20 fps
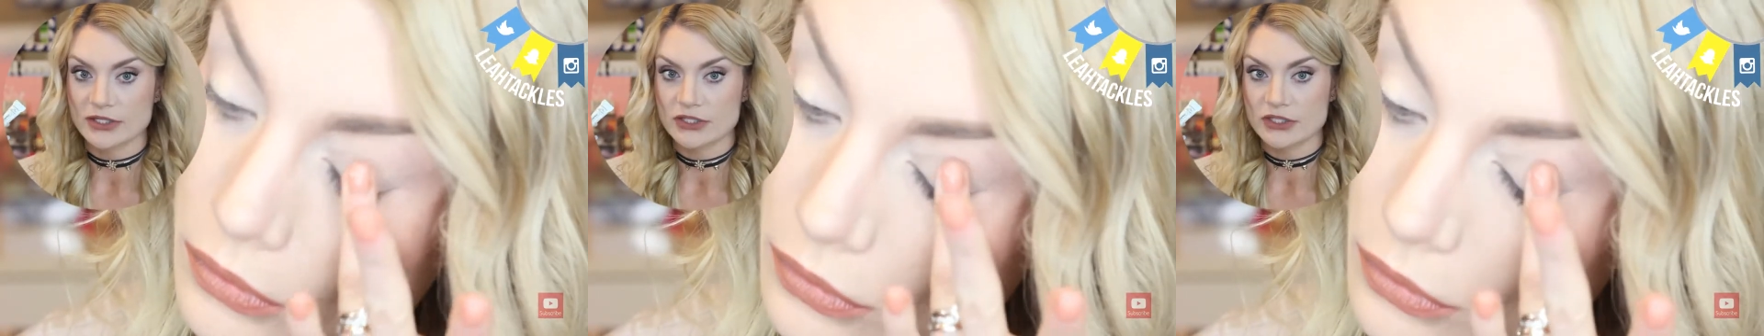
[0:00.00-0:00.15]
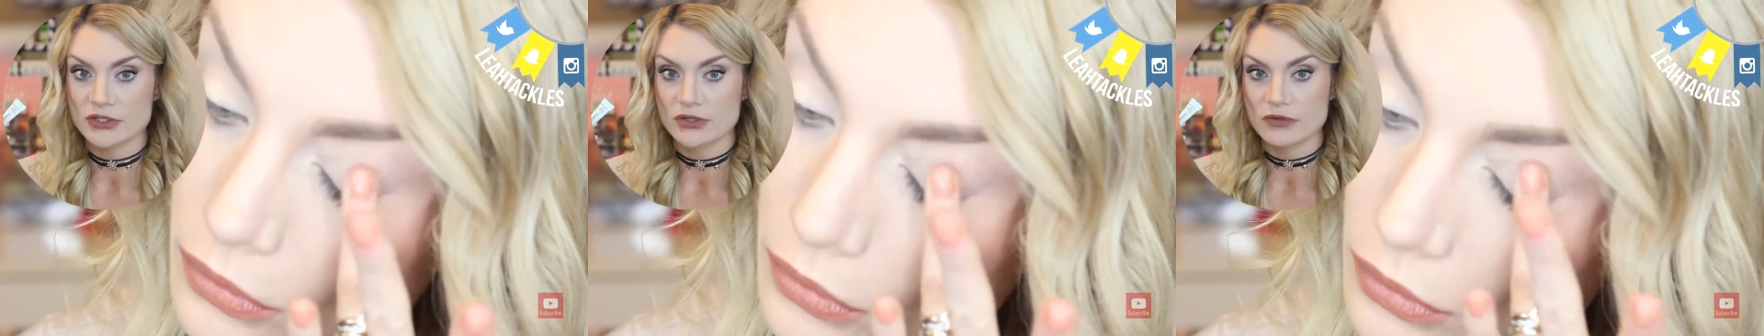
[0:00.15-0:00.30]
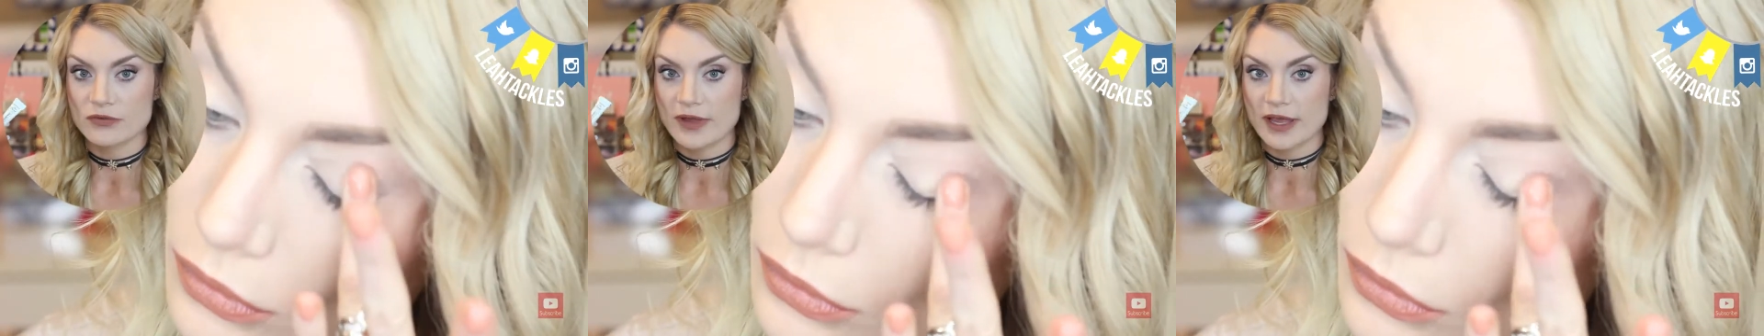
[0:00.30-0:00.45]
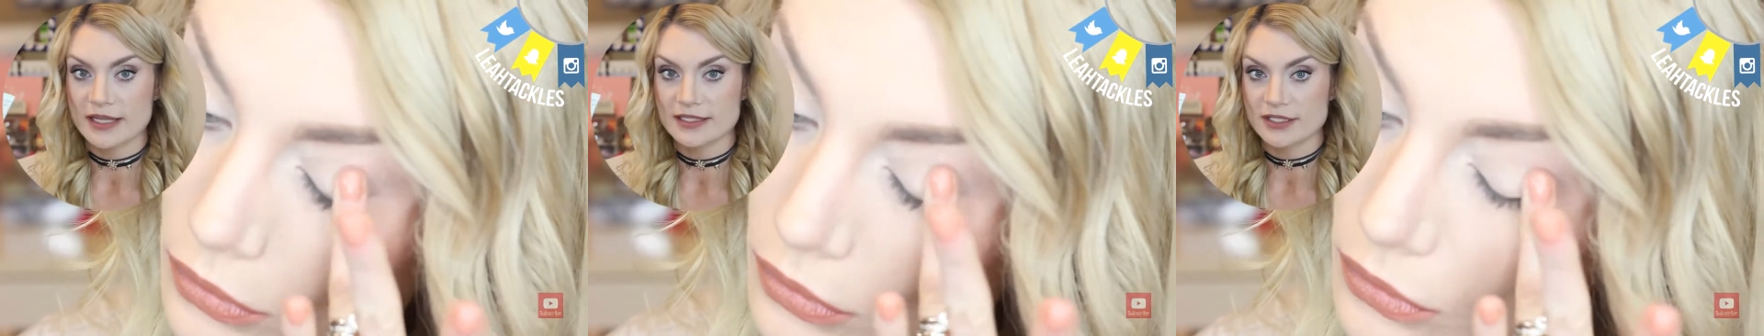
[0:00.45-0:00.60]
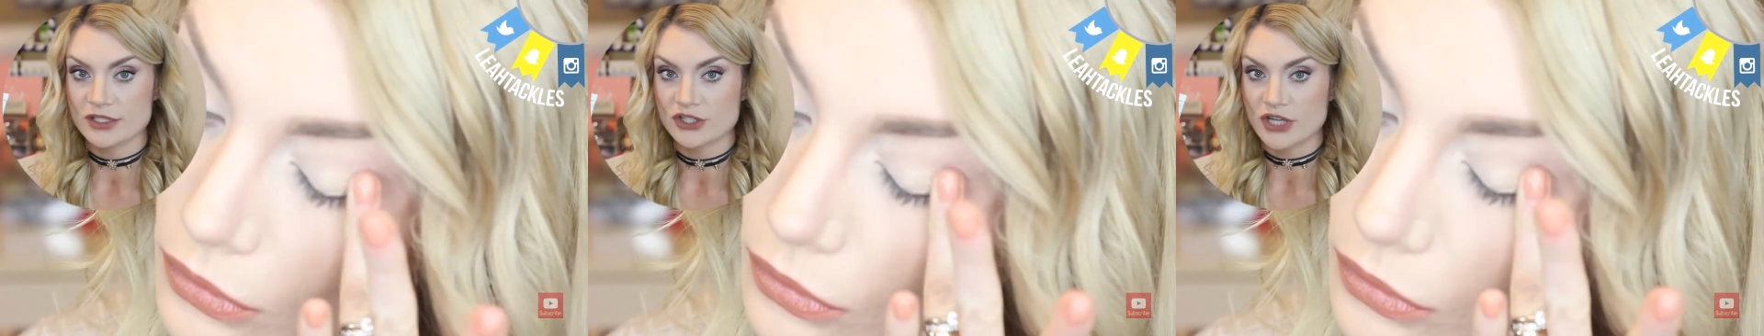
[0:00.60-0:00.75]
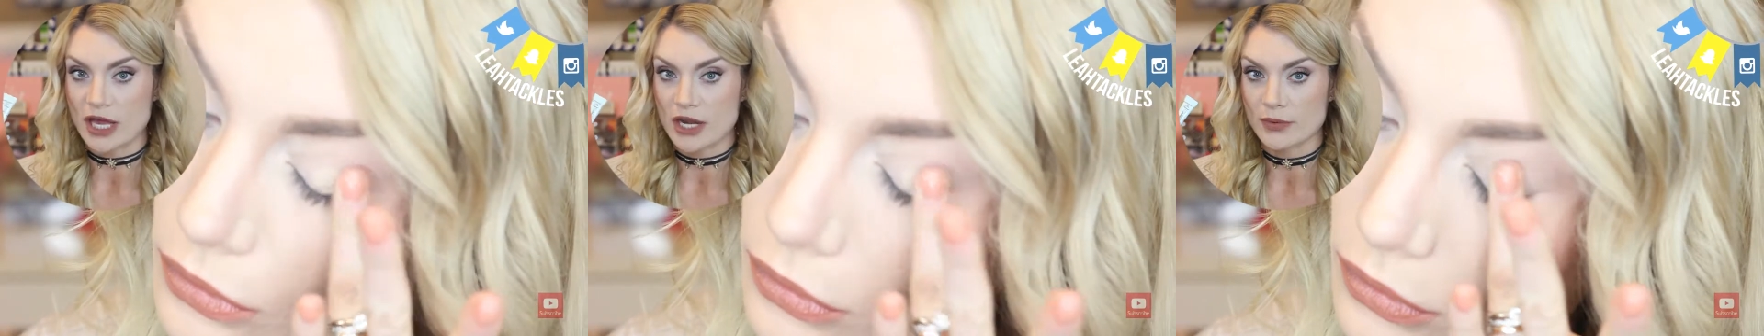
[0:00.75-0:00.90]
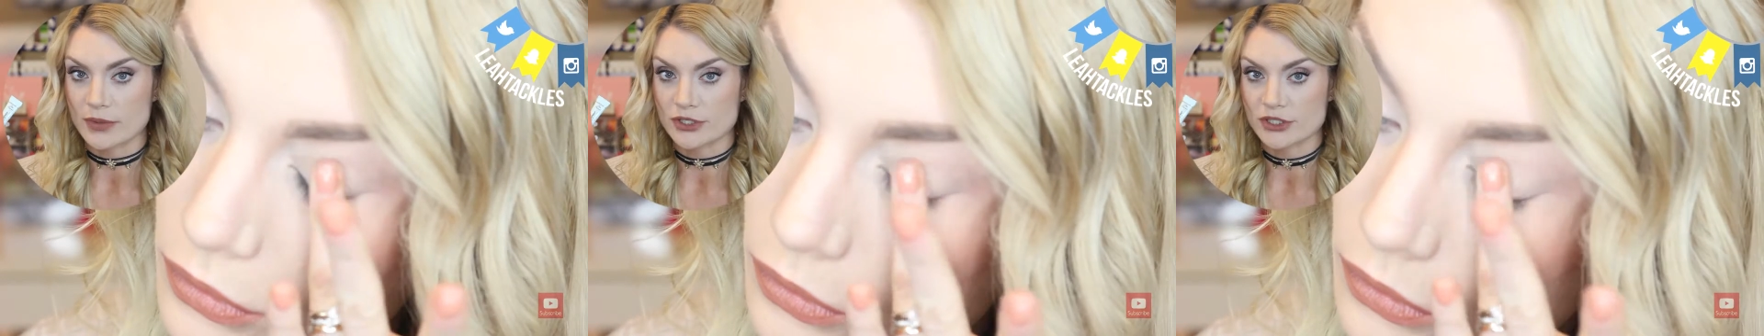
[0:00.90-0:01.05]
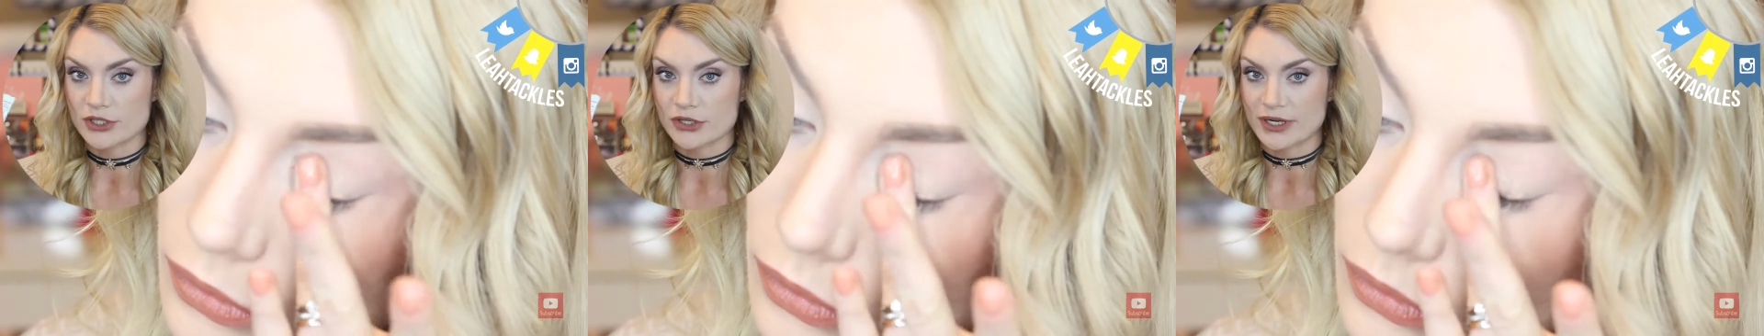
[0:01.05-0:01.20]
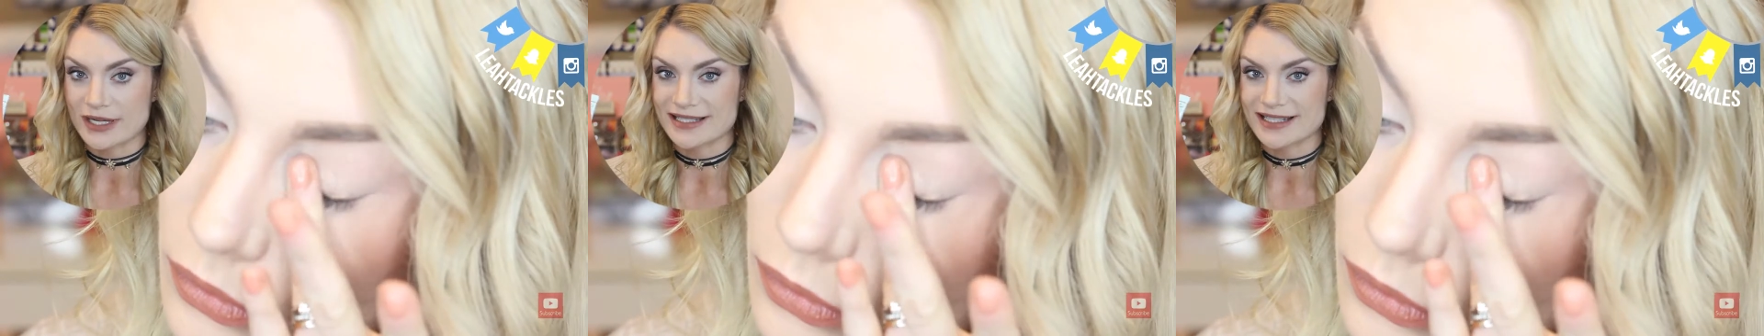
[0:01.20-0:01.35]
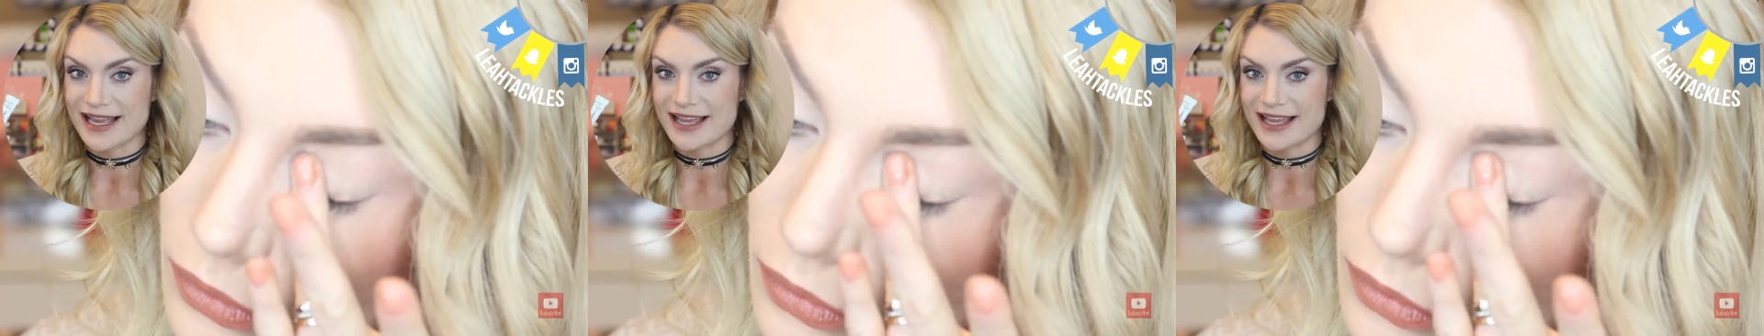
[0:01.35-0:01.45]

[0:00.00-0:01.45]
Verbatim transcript: Too Faced Shadow Insurance.